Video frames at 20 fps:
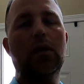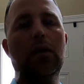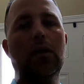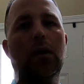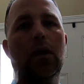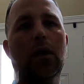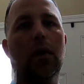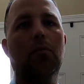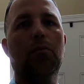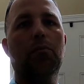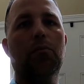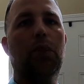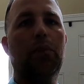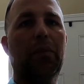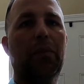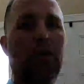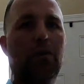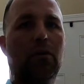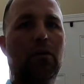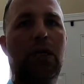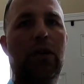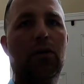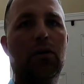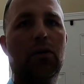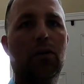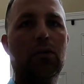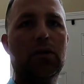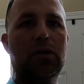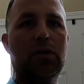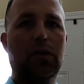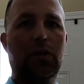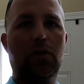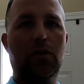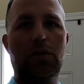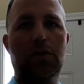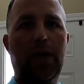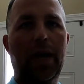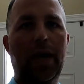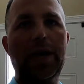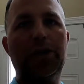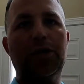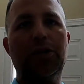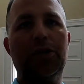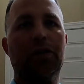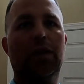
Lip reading: but my router was the old Action